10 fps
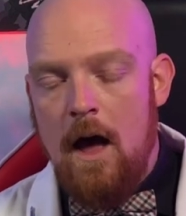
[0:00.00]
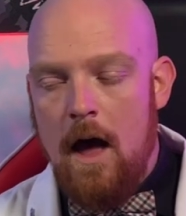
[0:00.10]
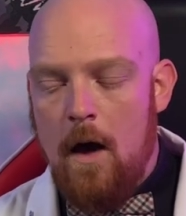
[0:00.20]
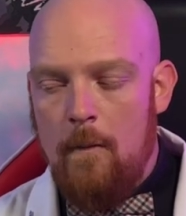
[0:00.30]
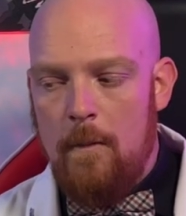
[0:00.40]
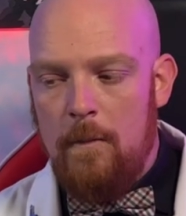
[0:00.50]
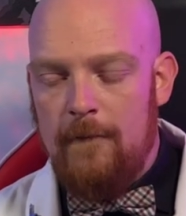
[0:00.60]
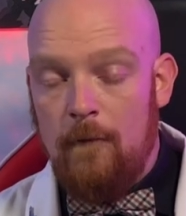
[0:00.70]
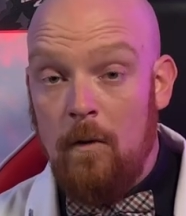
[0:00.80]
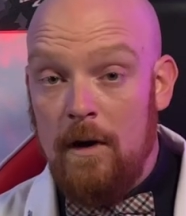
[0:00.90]
Um,
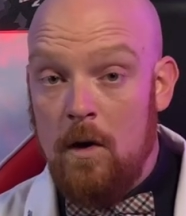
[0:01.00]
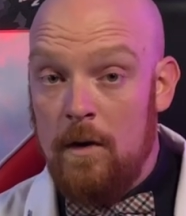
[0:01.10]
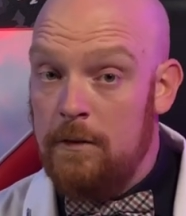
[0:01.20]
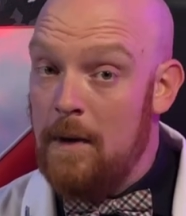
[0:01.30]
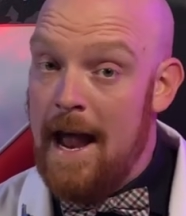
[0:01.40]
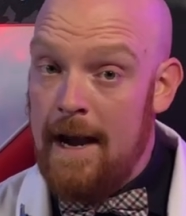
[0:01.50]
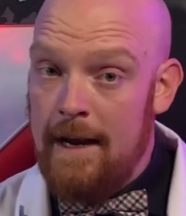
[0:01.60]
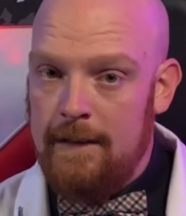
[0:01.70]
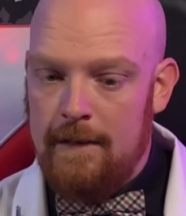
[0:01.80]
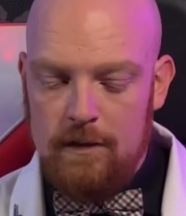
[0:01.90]
before we go into
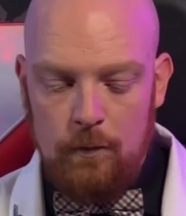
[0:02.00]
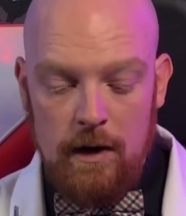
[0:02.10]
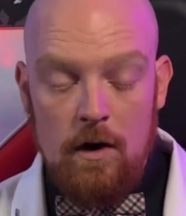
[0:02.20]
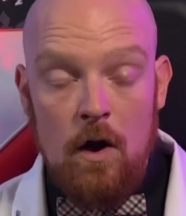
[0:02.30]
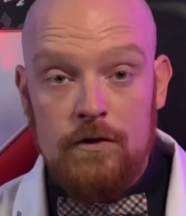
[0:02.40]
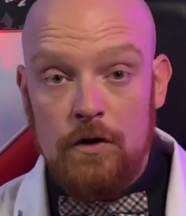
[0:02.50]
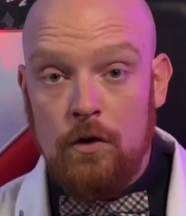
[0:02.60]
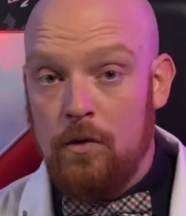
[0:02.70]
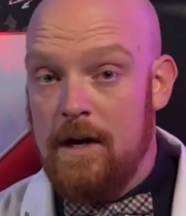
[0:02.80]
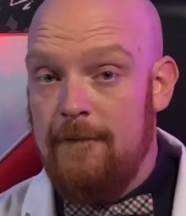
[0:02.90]
editing this, we can also
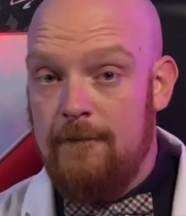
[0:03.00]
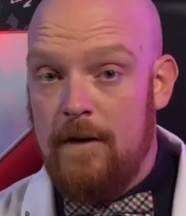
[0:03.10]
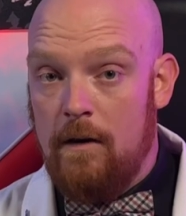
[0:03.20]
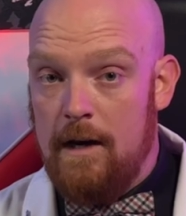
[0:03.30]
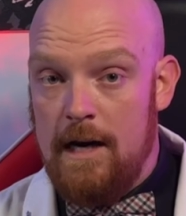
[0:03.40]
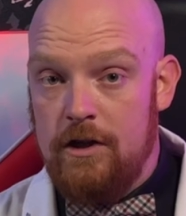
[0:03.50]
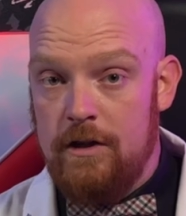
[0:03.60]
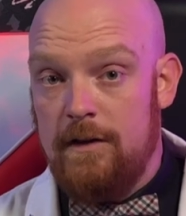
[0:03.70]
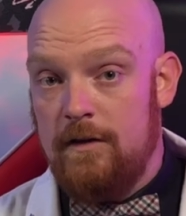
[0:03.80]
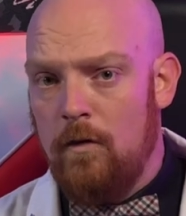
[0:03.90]
create variations.